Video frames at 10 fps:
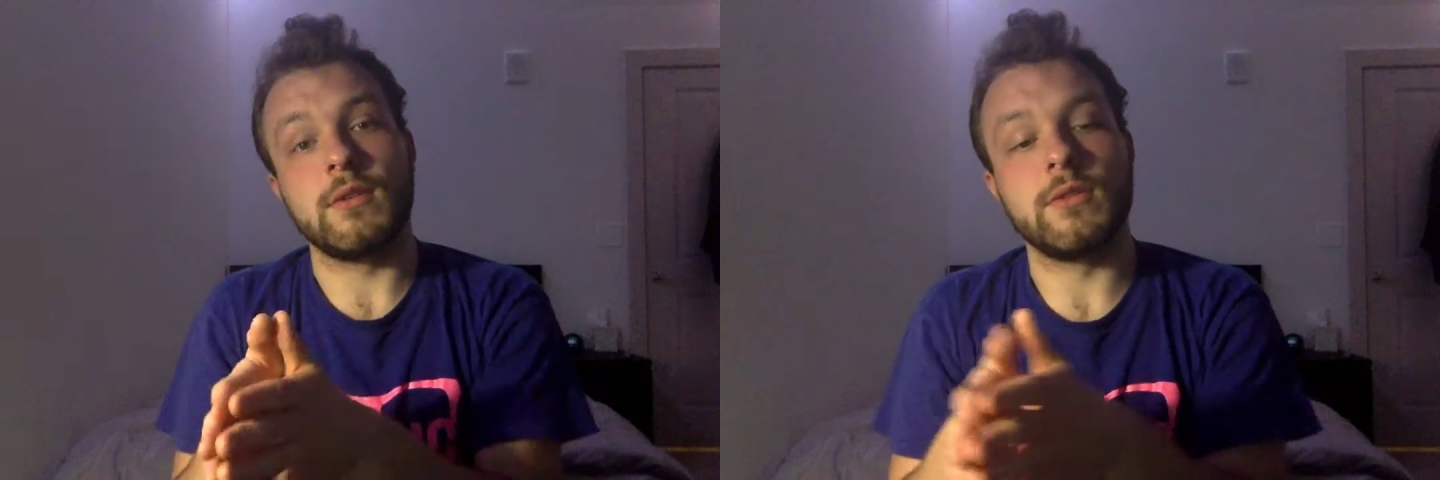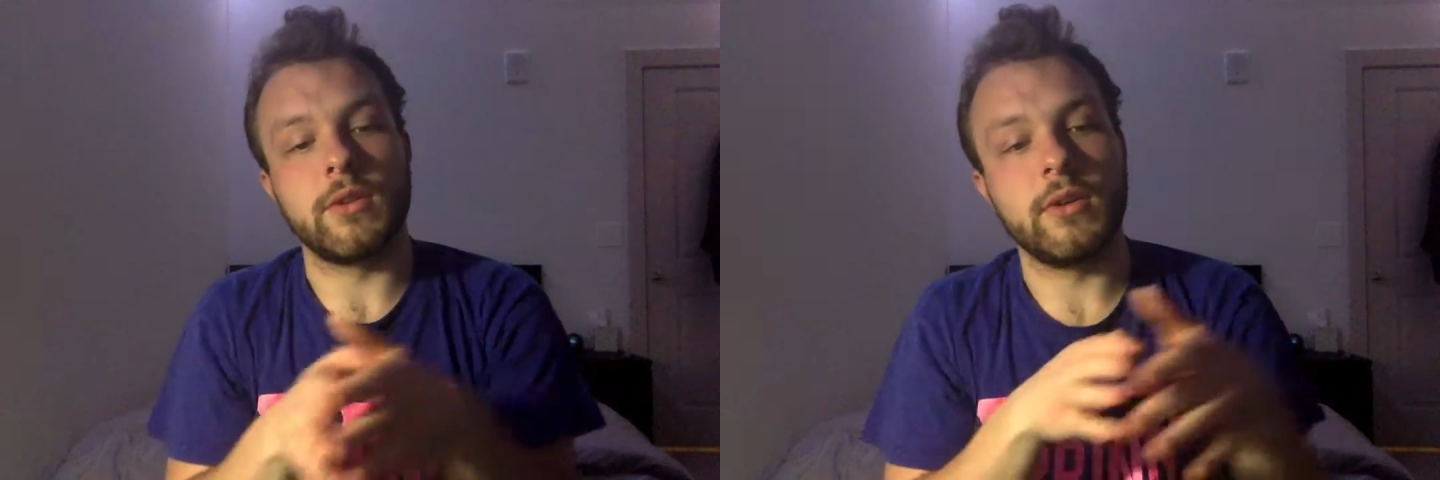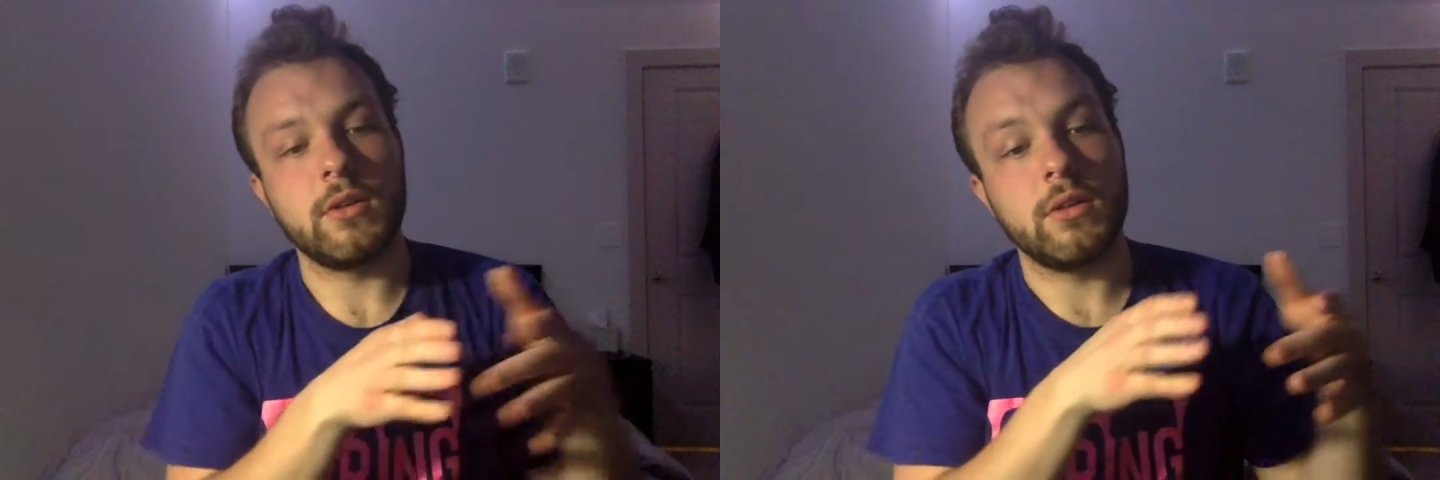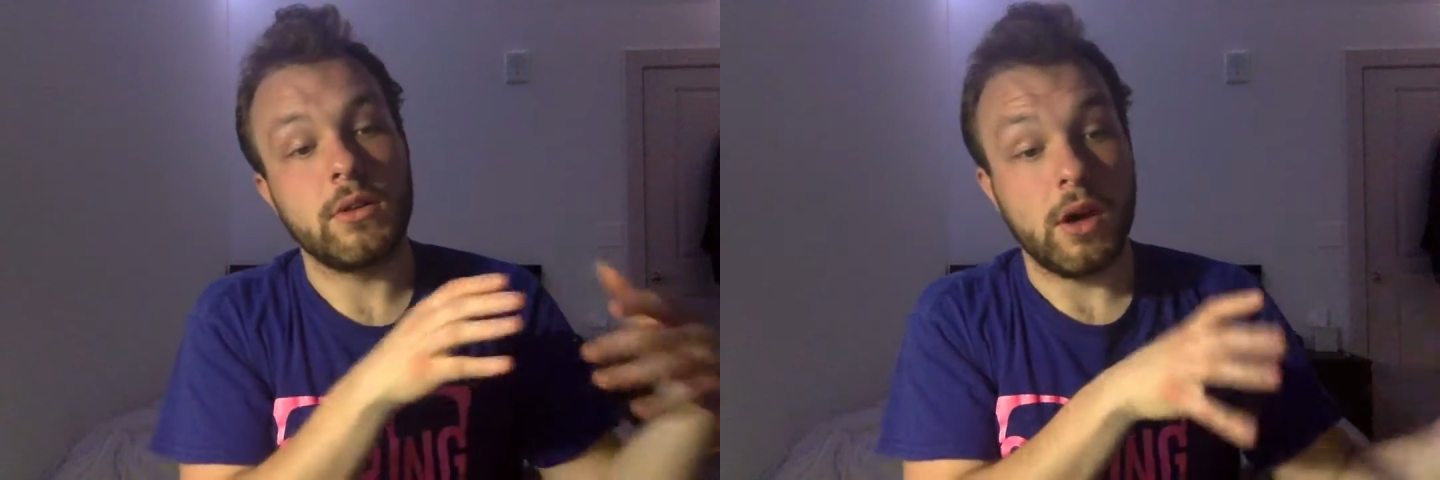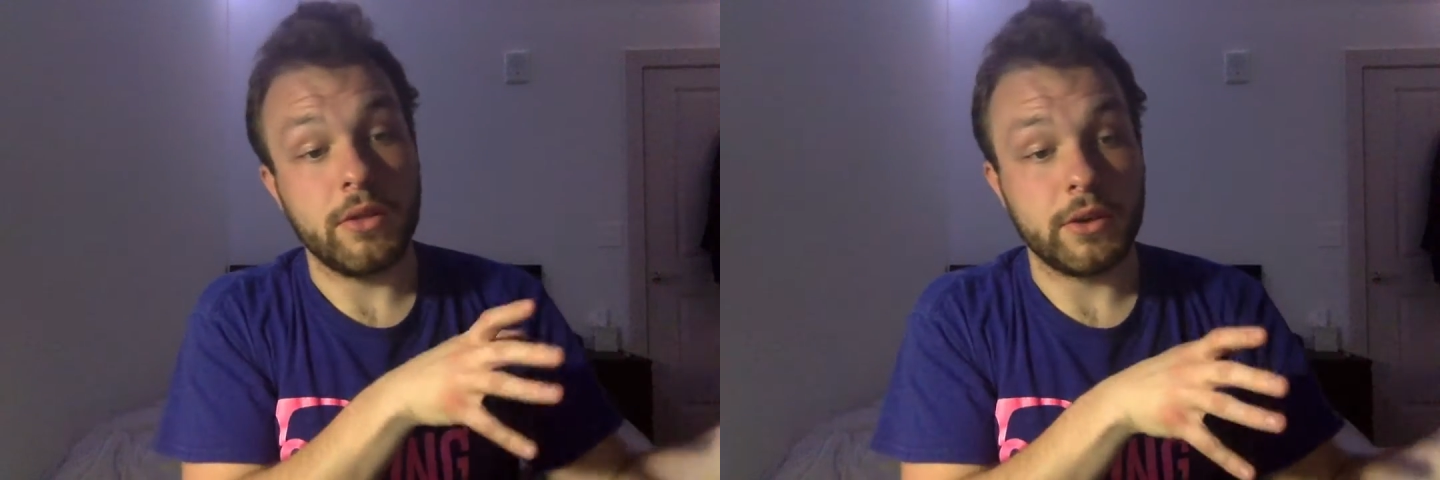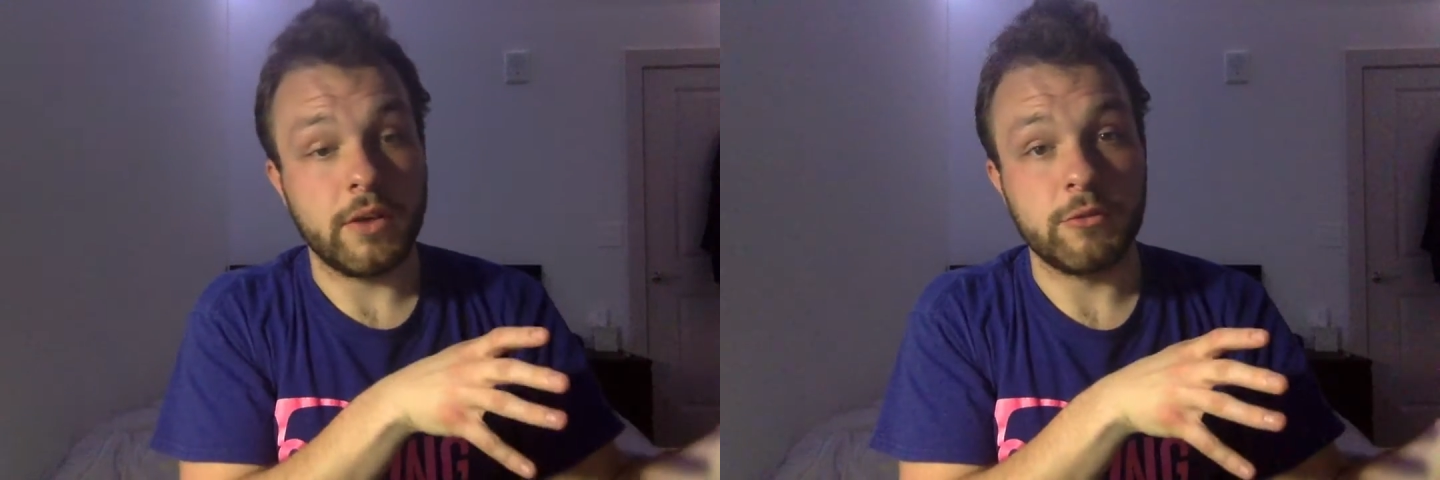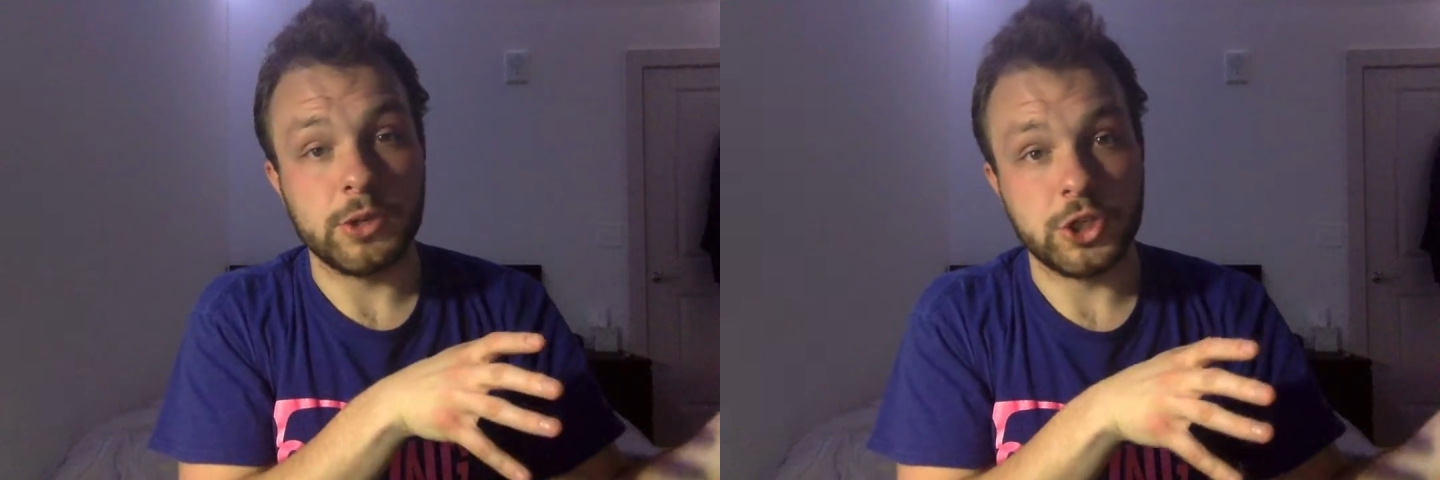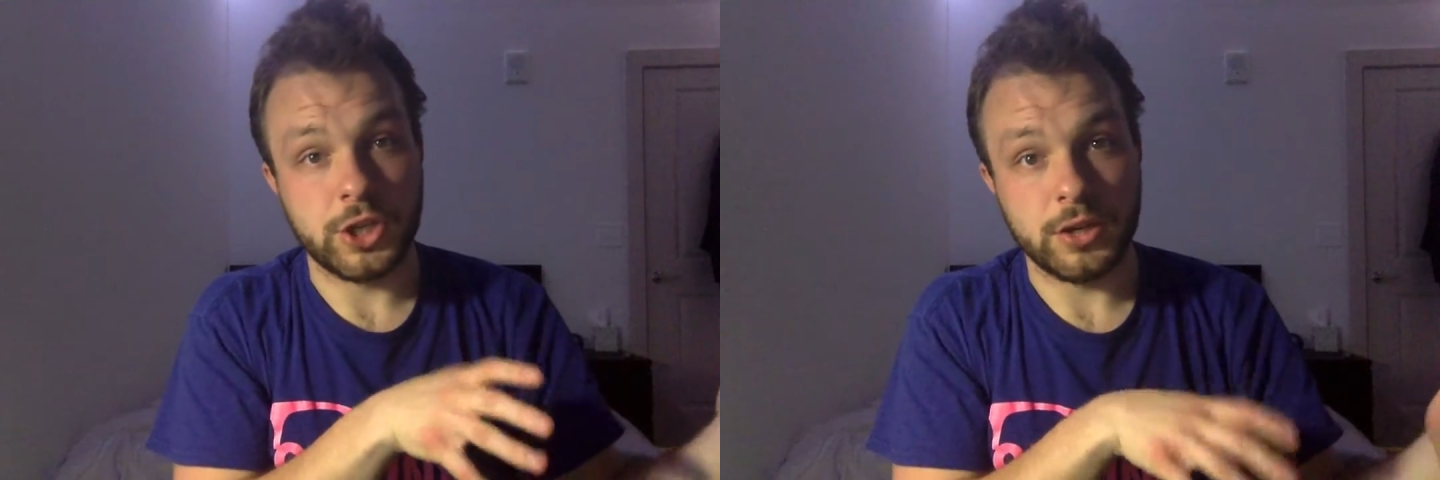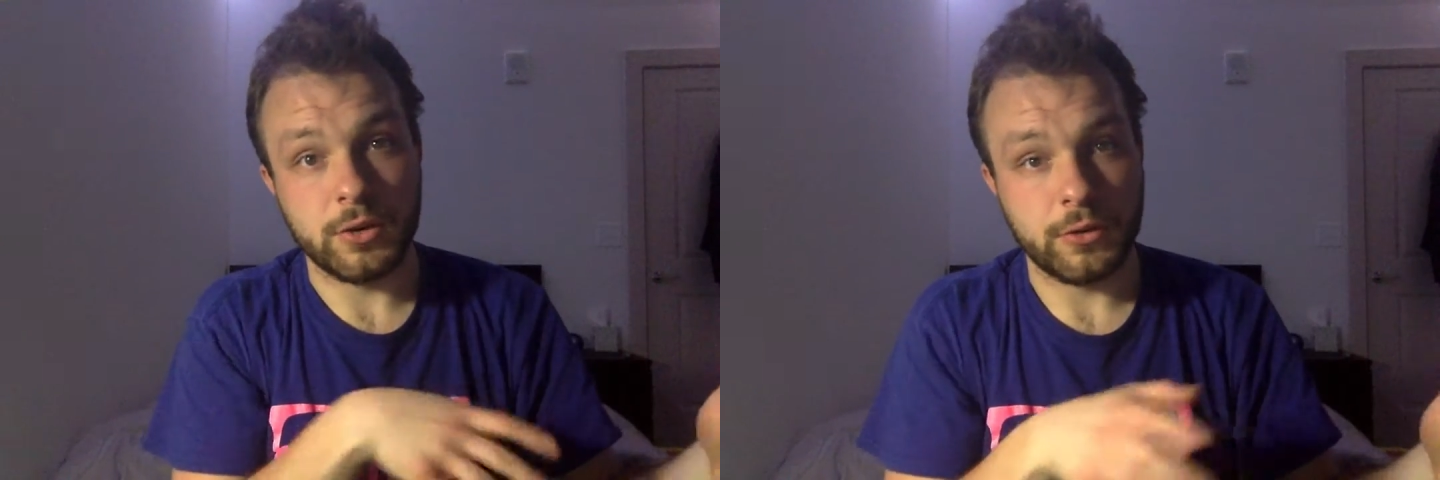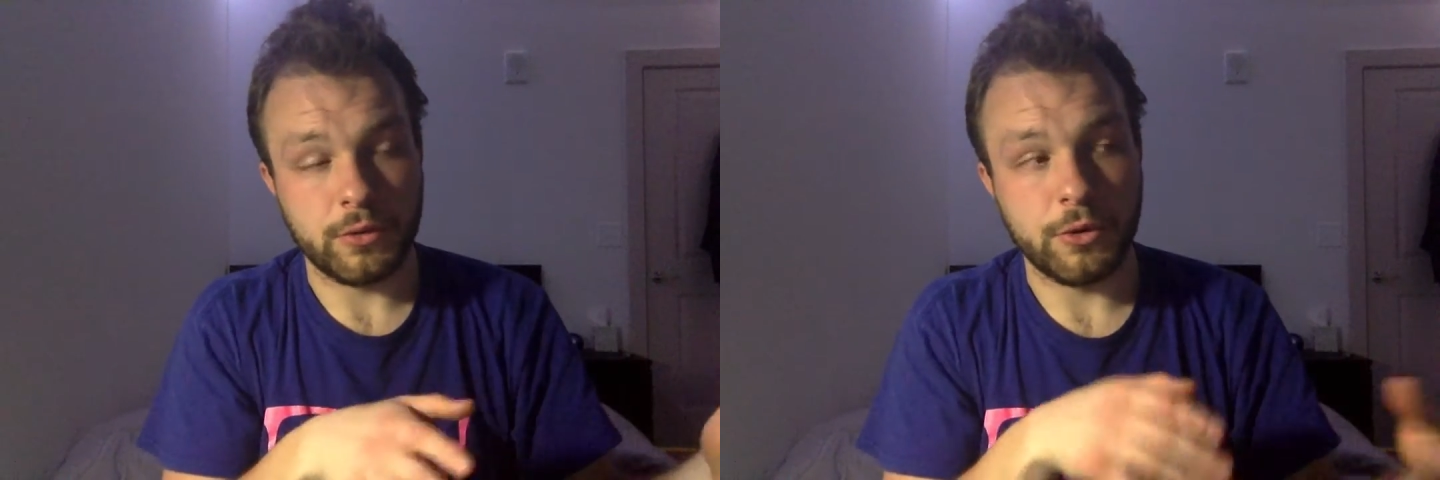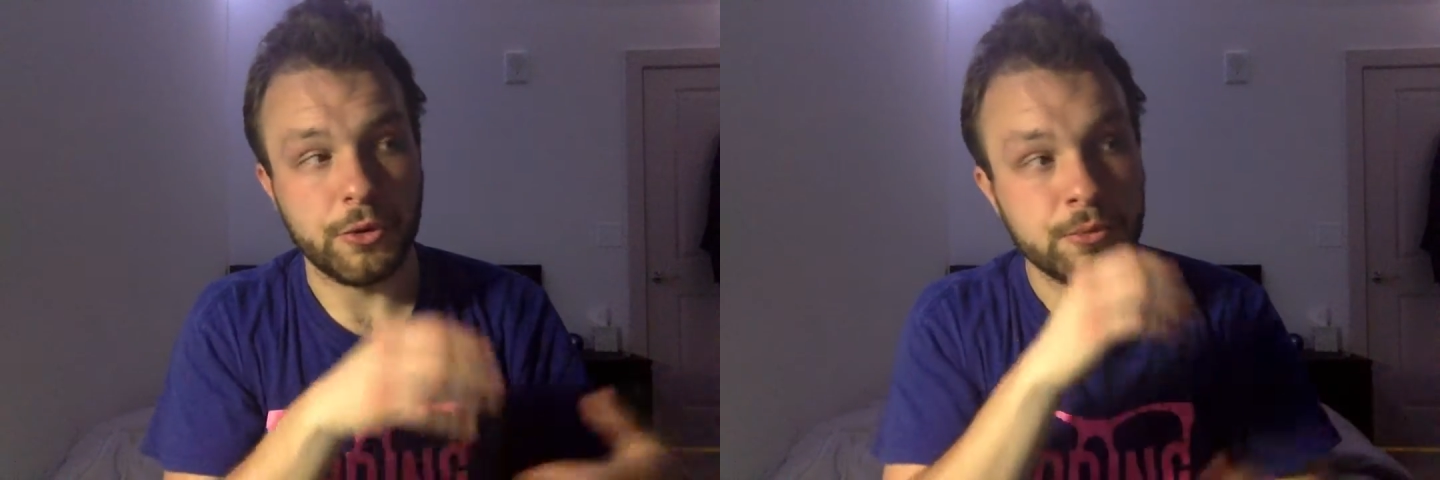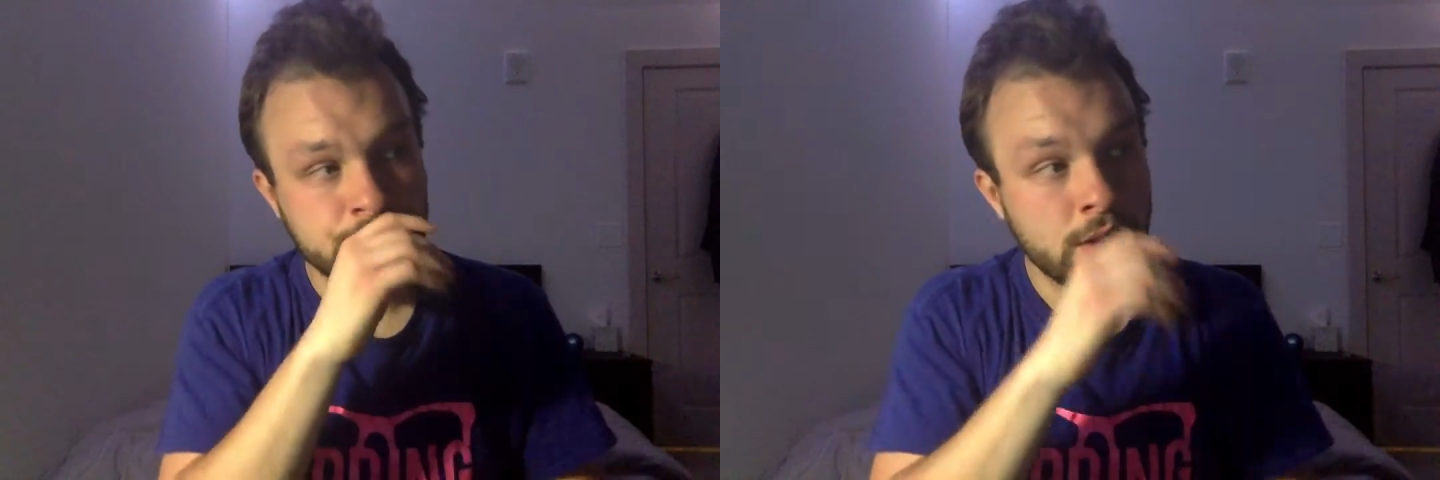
until all the government shit goes through.